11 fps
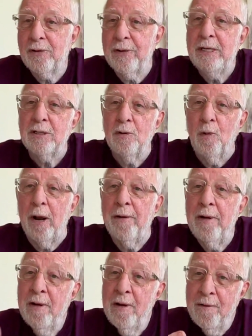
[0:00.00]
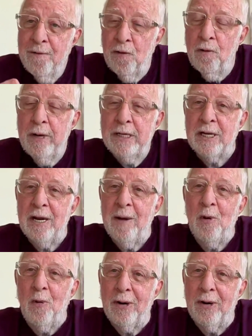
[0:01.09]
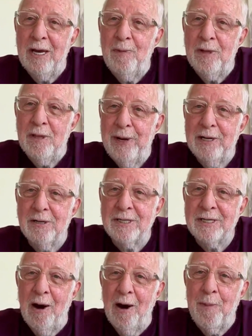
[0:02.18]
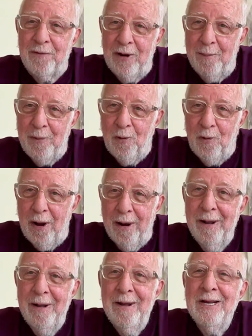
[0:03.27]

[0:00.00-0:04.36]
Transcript: three to one. Four weeks at number one, keeping the Beatles' help off number one.